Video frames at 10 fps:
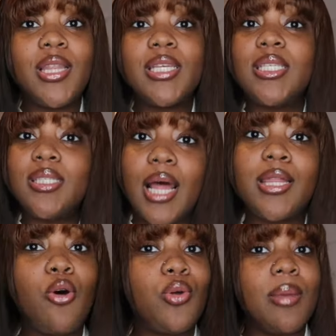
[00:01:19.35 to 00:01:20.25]
This is not
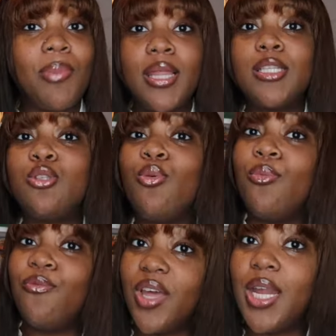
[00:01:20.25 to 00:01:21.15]
the only bathing suit
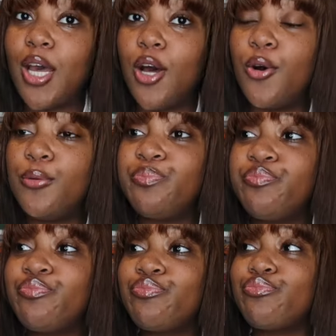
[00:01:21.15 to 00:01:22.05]
video
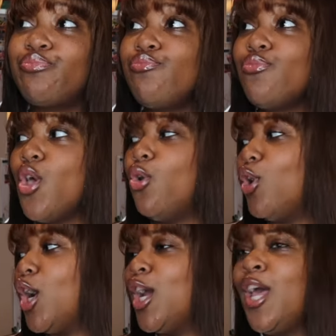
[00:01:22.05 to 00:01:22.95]

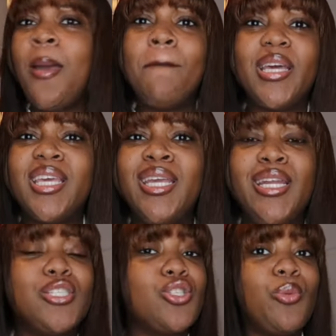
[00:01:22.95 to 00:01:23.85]
or
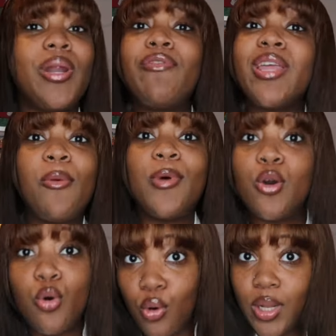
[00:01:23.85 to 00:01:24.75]
bikinis or whatever y'all want to
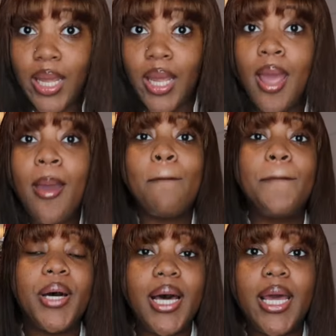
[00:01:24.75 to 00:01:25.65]
call it.
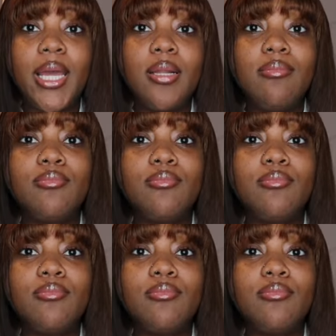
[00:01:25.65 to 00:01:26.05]
But